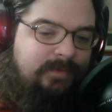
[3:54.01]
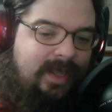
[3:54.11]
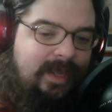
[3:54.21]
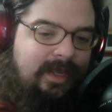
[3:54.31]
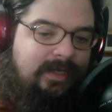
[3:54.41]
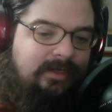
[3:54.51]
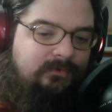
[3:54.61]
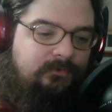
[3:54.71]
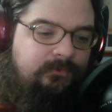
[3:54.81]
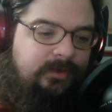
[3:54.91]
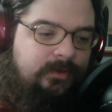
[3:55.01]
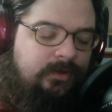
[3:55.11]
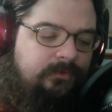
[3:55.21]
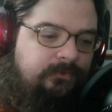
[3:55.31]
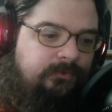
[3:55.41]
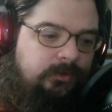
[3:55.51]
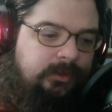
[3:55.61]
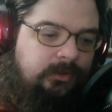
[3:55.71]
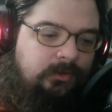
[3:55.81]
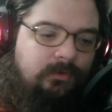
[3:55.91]
pain and fear full
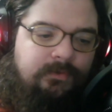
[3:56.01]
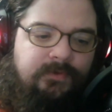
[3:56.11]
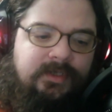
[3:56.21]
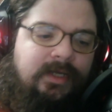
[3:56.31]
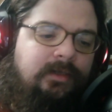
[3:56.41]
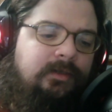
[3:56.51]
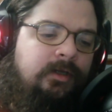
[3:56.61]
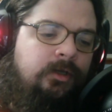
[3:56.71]
at Glorfindel,